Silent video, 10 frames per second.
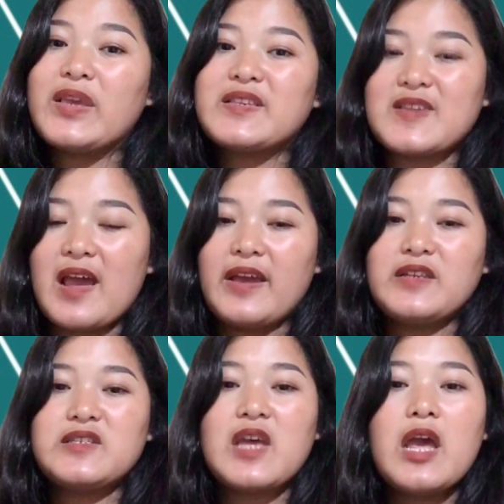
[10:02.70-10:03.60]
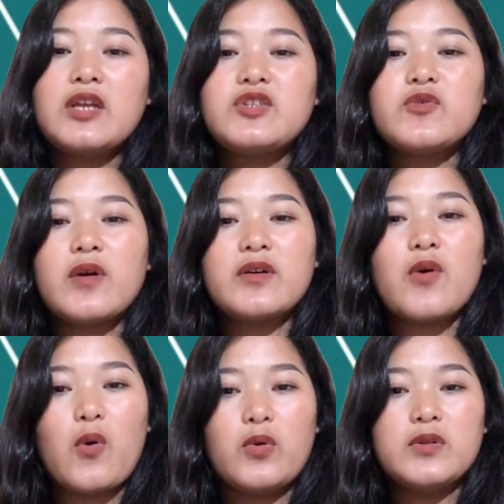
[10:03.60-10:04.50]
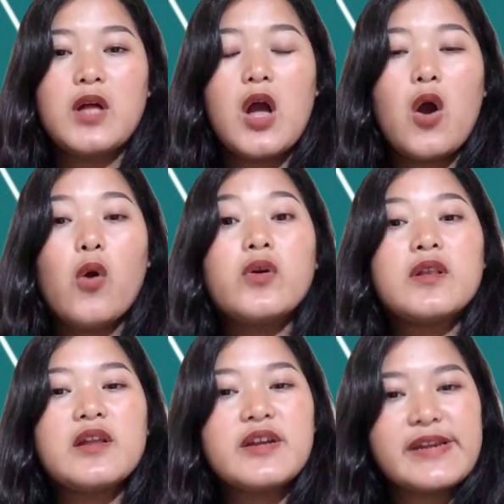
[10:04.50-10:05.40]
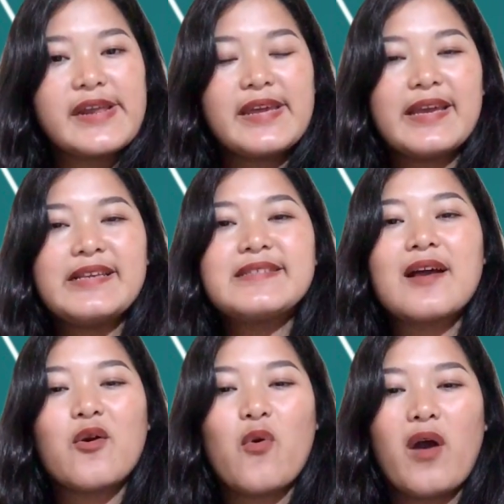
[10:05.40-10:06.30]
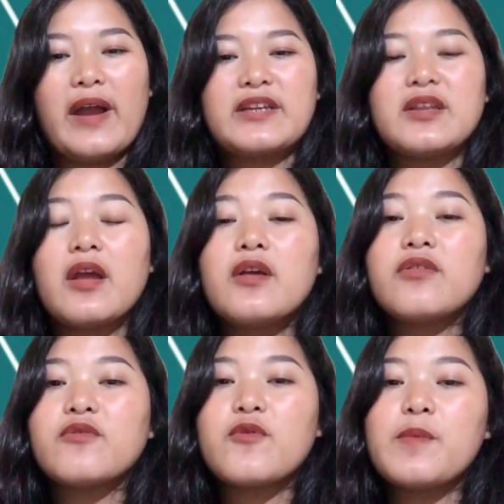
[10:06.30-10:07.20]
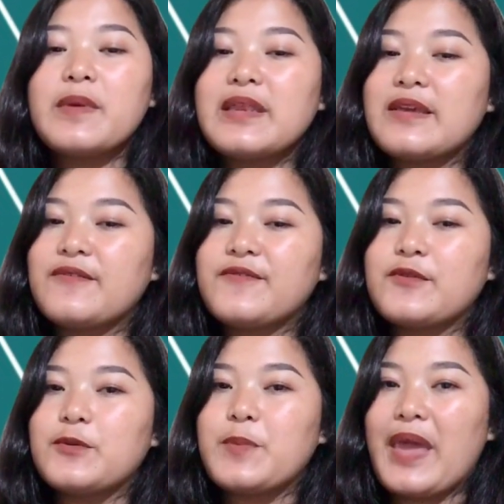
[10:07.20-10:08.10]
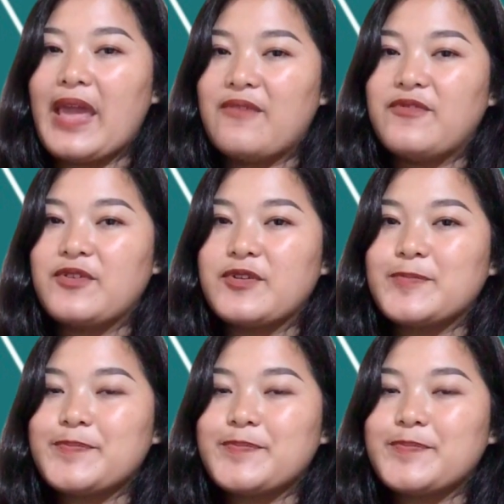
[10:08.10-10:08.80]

science to a goal, or learning is acquired through meaningful behavior.